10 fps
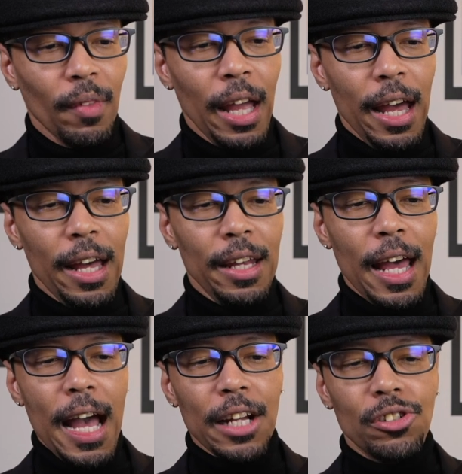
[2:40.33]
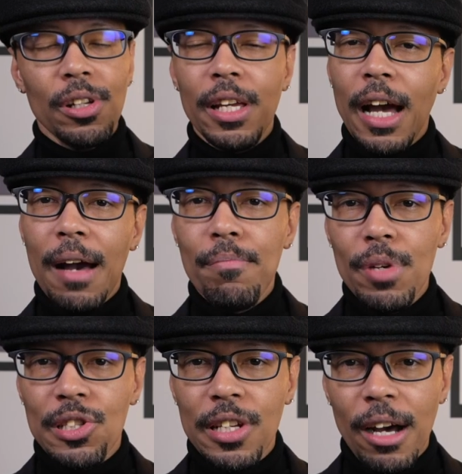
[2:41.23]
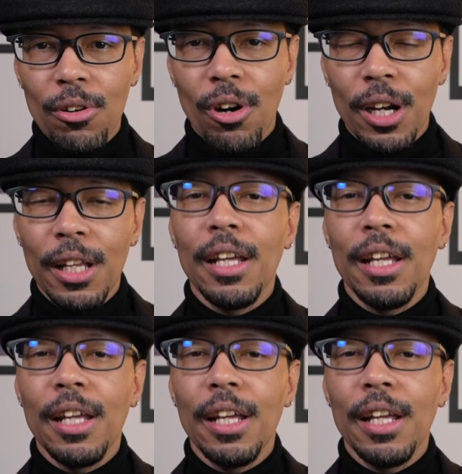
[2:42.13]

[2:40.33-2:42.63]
And actually, I missed out on it,